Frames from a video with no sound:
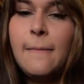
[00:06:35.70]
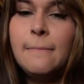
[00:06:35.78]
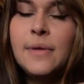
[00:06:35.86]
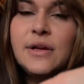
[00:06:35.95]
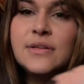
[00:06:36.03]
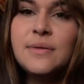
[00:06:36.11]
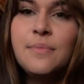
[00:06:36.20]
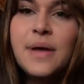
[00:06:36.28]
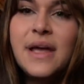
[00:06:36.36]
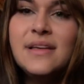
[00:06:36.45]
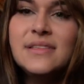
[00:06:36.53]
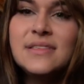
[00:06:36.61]
Here's a
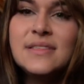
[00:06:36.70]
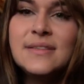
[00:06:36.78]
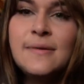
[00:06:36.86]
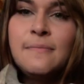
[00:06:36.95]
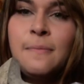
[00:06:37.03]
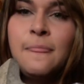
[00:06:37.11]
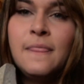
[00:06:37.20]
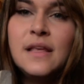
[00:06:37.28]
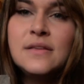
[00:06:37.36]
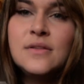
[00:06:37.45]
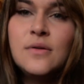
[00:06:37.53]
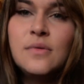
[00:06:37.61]
base.
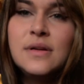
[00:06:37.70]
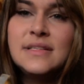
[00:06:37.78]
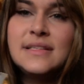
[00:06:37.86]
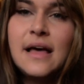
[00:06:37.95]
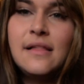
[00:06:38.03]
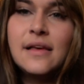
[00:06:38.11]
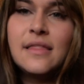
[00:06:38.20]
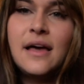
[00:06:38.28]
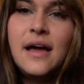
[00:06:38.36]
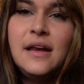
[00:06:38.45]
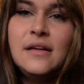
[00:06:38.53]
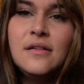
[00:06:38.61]
So it would have sat like
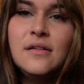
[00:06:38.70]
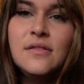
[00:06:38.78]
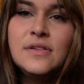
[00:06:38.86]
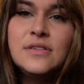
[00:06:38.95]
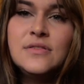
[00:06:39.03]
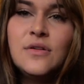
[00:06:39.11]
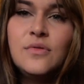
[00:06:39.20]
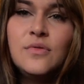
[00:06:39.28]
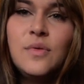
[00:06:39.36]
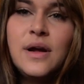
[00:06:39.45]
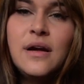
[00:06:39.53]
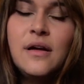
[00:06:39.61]
that, of a
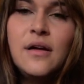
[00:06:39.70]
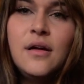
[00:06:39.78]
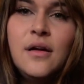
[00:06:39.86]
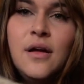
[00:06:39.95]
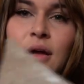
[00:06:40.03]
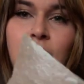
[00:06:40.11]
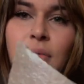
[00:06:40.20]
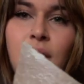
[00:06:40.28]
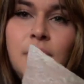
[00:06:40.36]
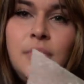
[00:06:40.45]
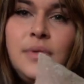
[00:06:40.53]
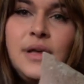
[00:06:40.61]
stoneware,
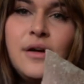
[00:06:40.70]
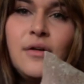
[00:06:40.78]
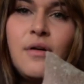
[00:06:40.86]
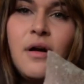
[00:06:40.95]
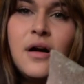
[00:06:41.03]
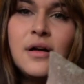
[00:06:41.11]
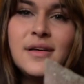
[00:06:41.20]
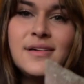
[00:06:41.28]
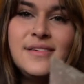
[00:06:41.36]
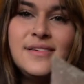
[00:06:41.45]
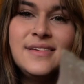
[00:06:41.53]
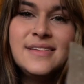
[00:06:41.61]
probably a crock,
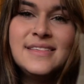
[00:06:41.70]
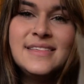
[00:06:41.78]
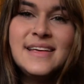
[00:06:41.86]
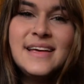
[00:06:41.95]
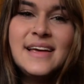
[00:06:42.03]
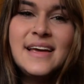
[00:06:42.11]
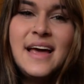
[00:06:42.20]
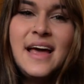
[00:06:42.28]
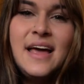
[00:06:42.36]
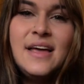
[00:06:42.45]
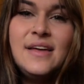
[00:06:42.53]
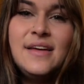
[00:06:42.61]
you can see.
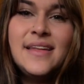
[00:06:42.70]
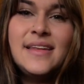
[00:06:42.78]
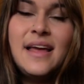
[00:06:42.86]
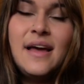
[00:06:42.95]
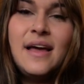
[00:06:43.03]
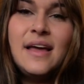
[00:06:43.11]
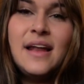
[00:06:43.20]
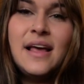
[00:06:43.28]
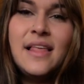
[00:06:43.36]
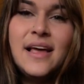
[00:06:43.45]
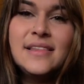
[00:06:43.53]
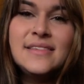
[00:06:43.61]
And I
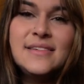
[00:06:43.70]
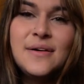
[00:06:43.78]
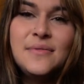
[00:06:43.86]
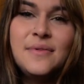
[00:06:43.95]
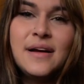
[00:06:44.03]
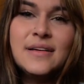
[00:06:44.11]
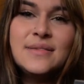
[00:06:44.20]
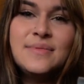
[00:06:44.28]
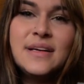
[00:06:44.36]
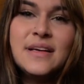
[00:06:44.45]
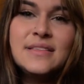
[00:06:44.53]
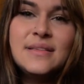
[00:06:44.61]
like stonewares
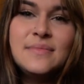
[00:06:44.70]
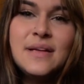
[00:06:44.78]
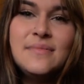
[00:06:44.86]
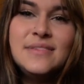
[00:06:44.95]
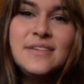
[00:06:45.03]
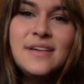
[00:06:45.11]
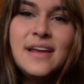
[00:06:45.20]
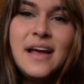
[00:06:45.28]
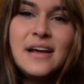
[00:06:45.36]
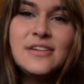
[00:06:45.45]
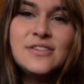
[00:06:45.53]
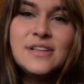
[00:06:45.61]
because sometimes you can
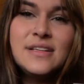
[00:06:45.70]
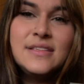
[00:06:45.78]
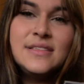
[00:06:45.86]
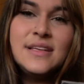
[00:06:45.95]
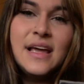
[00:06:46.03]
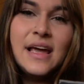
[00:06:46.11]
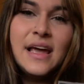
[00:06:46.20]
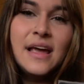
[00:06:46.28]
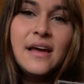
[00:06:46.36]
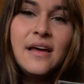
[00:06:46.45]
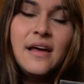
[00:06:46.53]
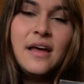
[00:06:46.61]
actually
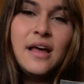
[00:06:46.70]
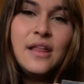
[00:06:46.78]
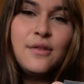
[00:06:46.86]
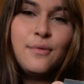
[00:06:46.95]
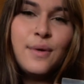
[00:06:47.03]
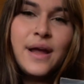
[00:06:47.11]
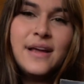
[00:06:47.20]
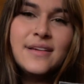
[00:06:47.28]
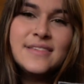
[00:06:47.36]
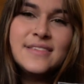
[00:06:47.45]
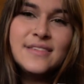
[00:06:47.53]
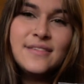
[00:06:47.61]
see the
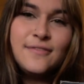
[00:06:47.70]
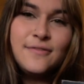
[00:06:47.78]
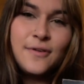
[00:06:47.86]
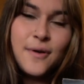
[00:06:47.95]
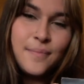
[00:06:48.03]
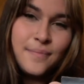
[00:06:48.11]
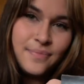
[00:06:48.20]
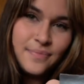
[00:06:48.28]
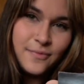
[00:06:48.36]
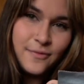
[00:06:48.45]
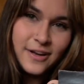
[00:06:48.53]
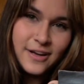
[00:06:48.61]
rings from
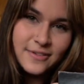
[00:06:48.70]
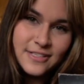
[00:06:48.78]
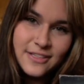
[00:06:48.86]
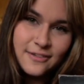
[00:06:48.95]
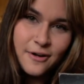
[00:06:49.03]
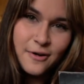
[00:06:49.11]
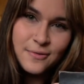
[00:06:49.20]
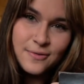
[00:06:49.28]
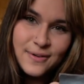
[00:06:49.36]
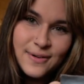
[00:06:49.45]
when it was thrown.